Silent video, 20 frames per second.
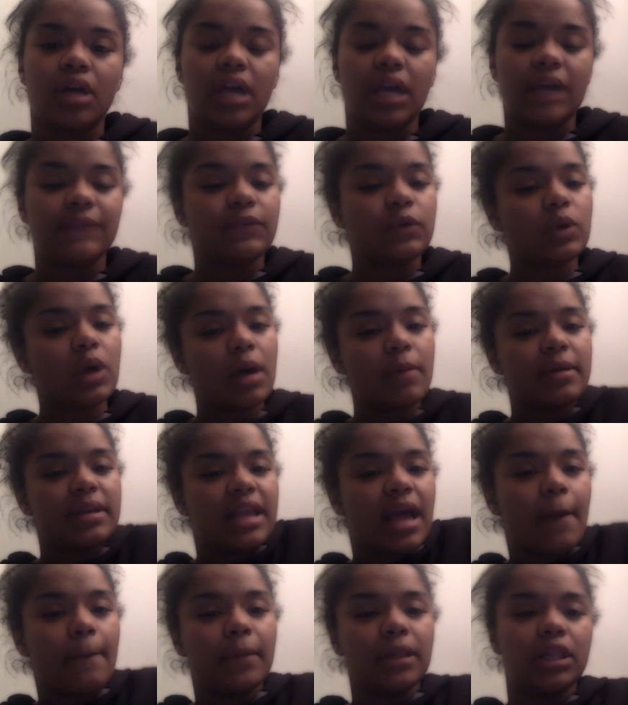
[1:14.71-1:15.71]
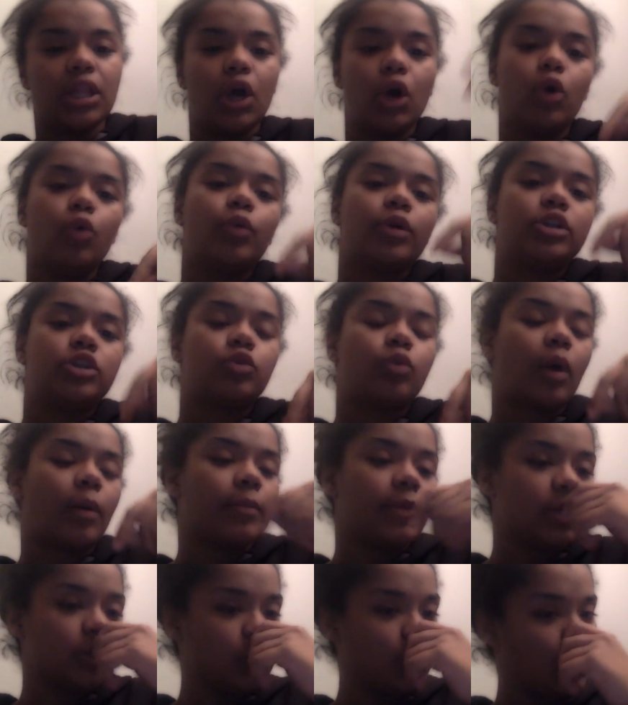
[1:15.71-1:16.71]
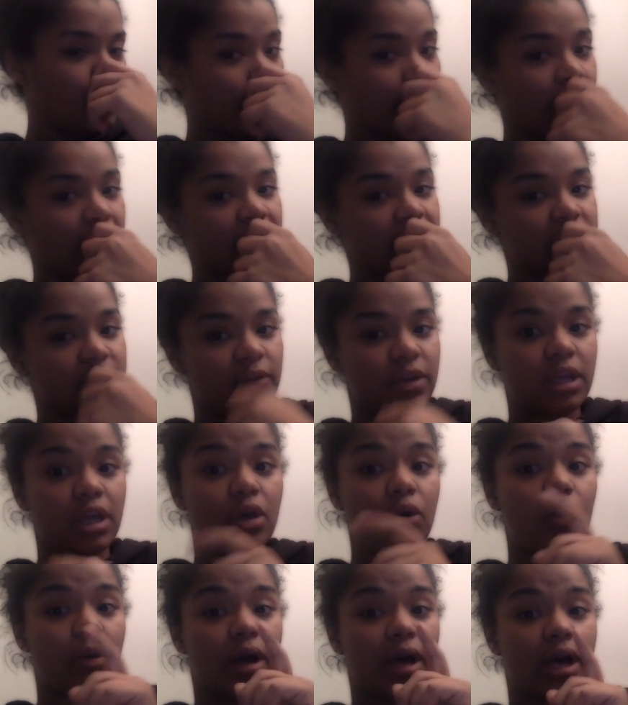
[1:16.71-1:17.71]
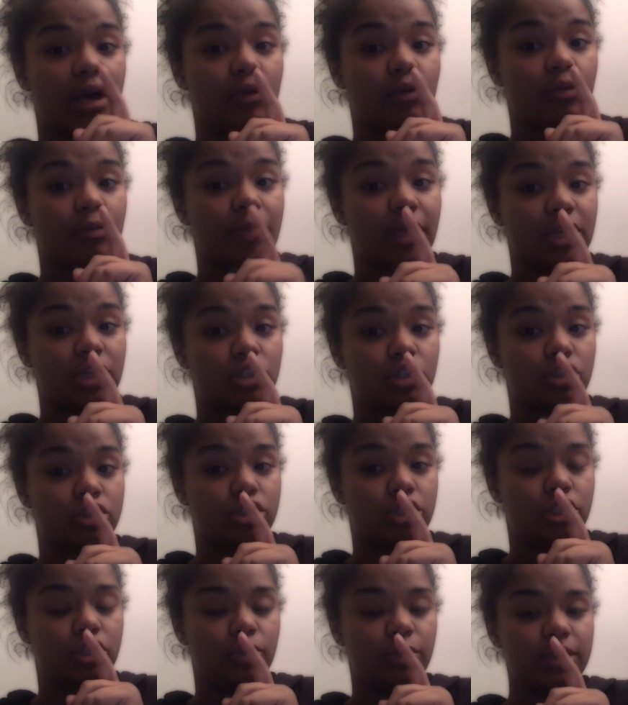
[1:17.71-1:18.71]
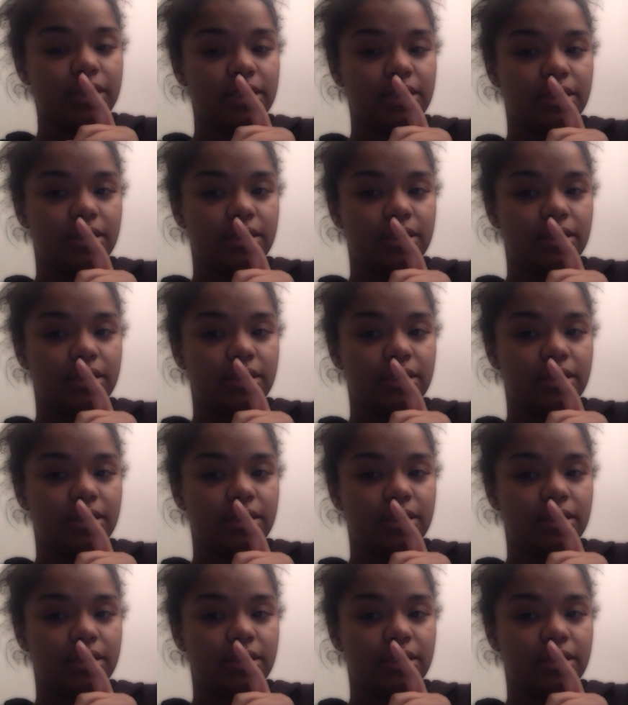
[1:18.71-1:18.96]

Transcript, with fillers: if you comment down below what you want me to do in my next video, I will make sure to do it.